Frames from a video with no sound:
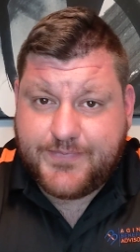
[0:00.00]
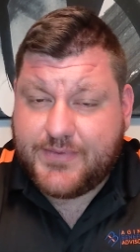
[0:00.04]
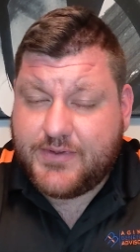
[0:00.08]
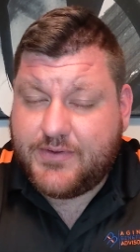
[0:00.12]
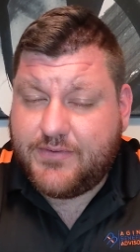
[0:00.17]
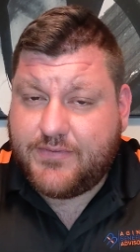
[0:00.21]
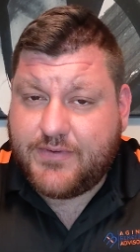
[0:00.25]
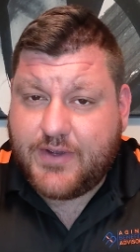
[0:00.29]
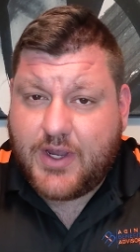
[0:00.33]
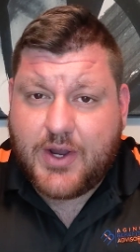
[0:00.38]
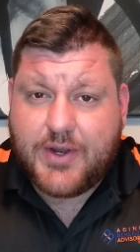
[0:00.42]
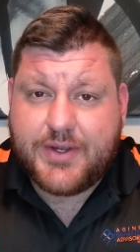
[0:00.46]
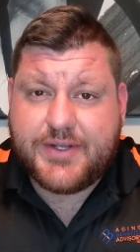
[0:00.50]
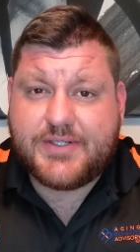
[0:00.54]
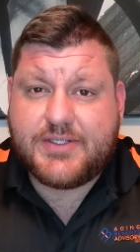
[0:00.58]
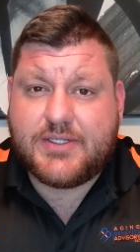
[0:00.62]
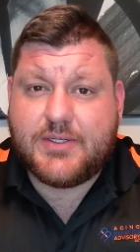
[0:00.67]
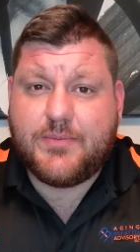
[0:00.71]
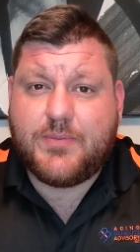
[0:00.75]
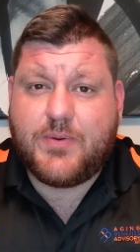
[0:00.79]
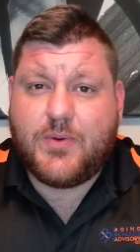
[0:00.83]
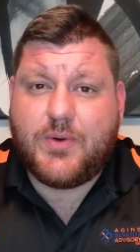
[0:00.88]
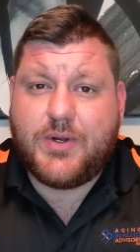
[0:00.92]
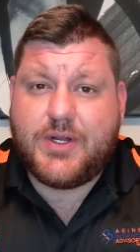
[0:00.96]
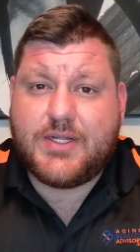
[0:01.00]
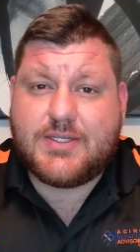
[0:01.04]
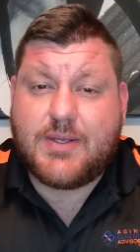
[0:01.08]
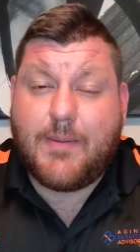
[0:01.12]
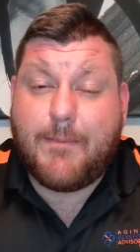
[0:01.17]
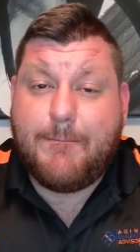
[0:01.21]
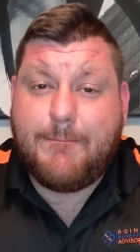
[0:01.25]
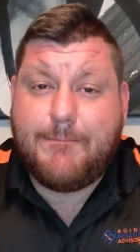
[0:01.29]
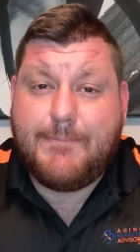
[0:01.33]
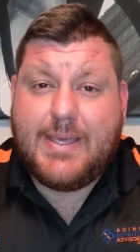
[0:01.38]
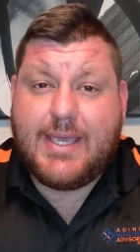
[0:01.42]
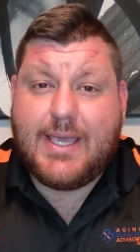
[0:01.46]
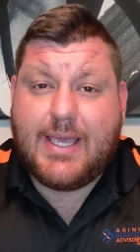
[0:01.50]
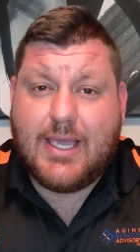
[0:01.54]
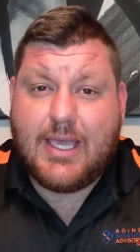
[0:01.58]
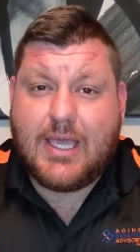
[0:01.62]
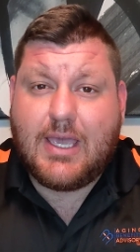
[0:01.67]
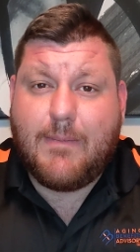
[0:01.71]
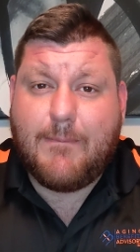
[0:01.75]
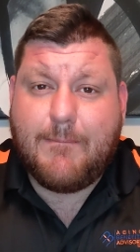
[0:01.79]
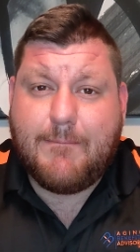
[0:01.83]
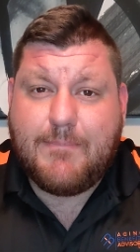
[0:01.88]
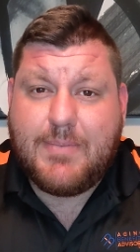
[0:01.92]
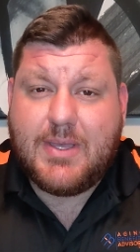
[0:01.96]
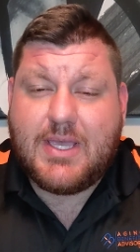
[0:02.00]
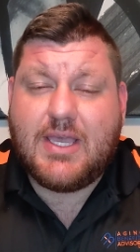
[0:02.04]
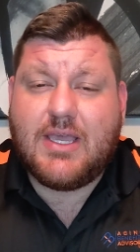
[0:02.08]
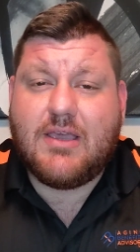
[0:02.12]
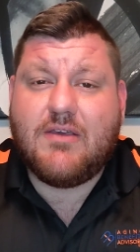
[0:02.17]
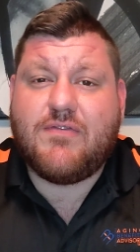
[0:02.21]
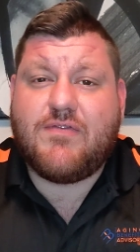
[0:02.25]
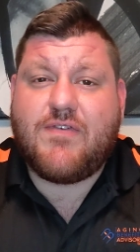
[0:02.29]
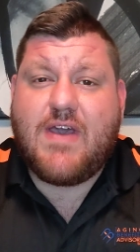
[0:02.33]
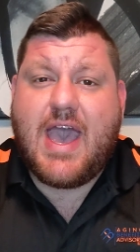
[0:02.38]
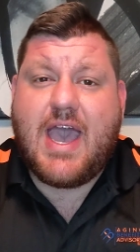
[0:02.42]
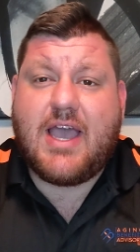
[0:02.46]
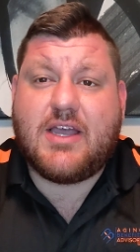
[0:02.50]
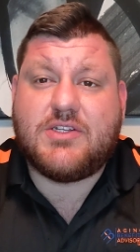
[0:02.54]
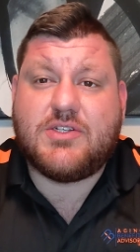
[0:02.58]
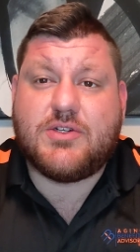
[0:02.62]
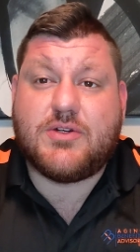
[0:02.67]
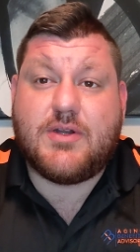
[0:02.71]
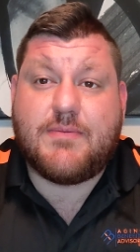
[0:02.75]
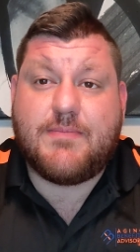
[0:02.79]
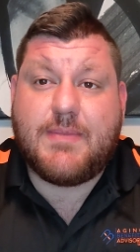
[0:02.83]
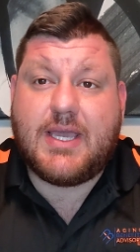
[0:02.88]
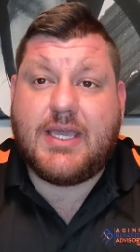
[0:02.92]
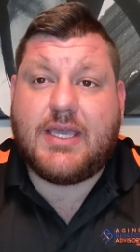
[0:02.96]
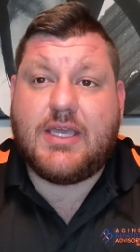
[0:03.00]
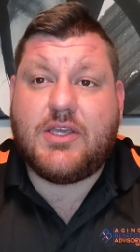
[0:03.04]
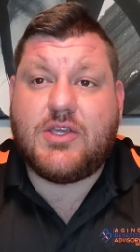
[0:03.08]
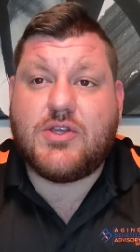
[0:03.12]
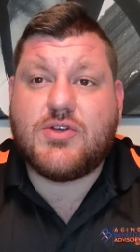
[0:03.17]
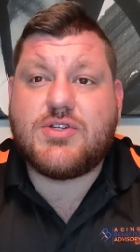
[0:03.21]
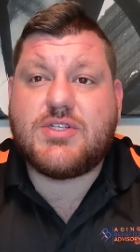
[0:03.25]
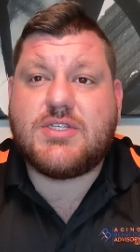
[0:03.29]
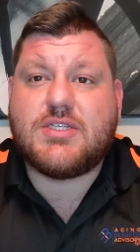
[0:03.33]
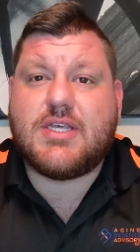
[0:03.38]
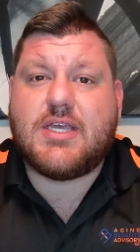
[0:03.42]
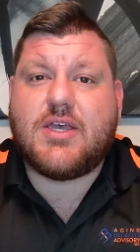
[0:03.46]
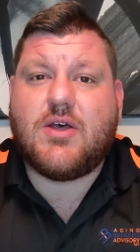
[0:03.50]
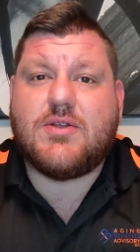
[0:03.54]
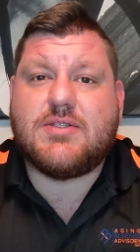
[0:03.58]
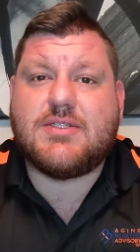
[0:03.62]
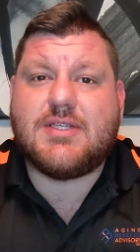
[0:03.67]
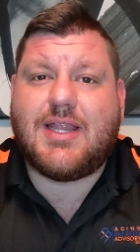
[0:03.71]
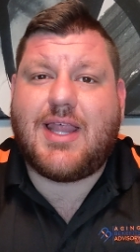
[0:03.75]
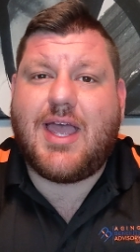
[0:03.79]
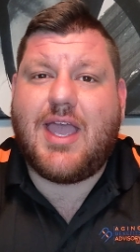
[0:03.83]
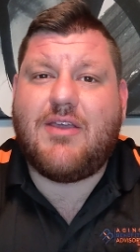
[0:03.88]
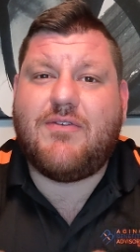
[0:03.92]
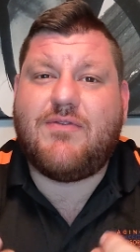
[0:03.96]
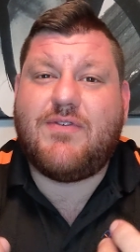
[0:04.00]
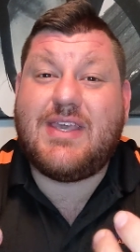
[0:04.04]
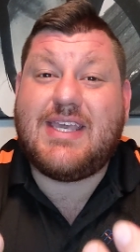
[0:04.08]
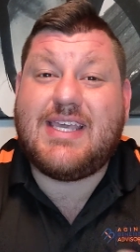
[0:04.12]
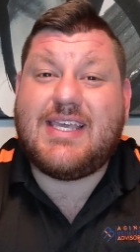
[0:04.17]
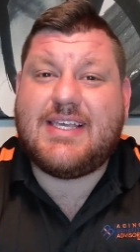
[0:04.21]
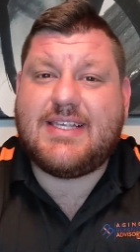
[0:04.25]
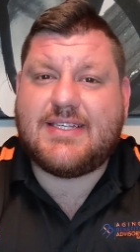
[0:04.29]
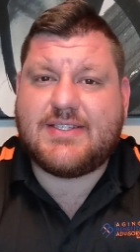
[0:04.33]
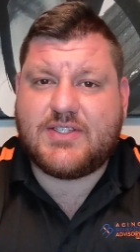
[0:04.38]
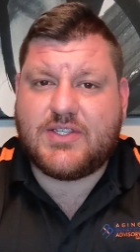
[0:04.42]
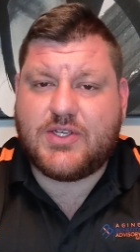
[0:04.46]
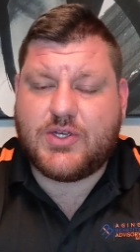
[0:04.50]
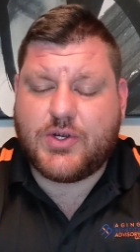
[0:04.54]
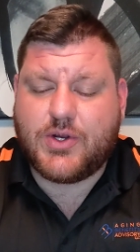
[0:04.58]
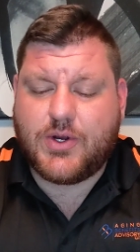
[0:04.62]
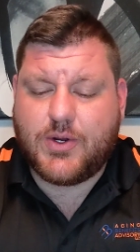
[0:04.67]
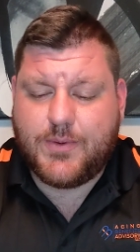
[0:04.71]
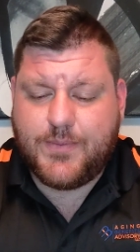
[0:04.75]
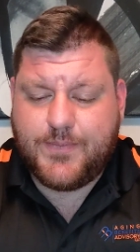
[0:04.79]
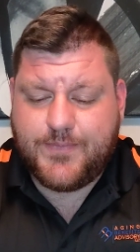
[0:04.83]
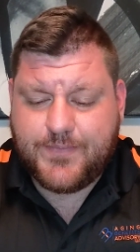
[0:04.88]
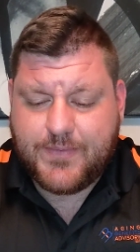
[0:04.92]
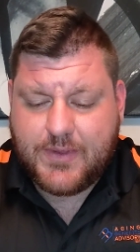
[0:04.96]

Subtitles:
It's very simple, and it's a big factor in making your sales life easier.